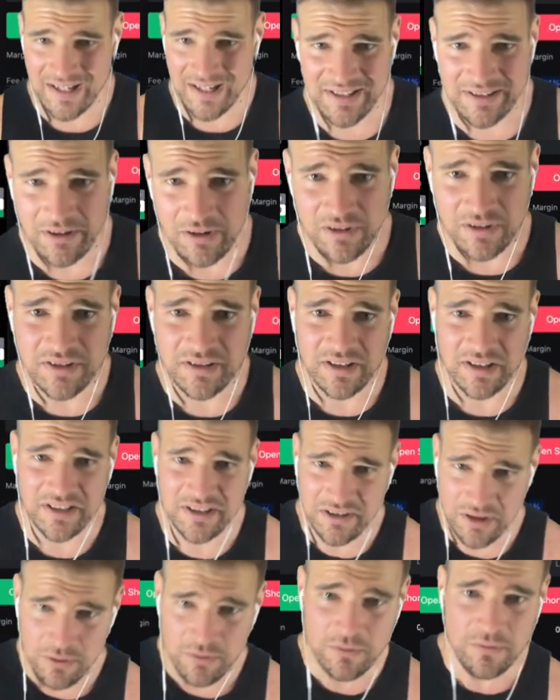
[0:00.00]
it starts to
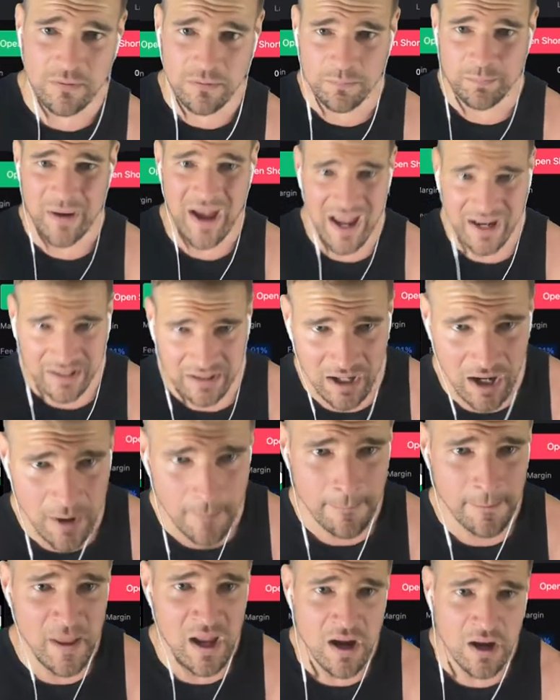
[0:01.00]
zoom back
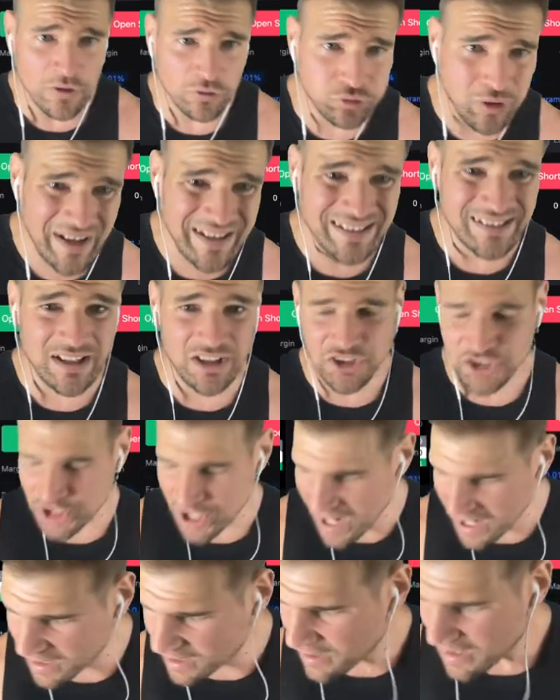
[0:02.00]
up. Writing a
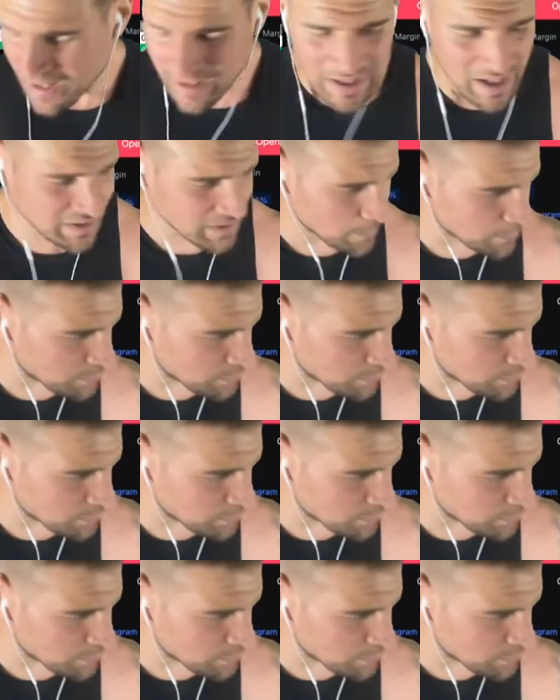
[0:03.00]
check, got the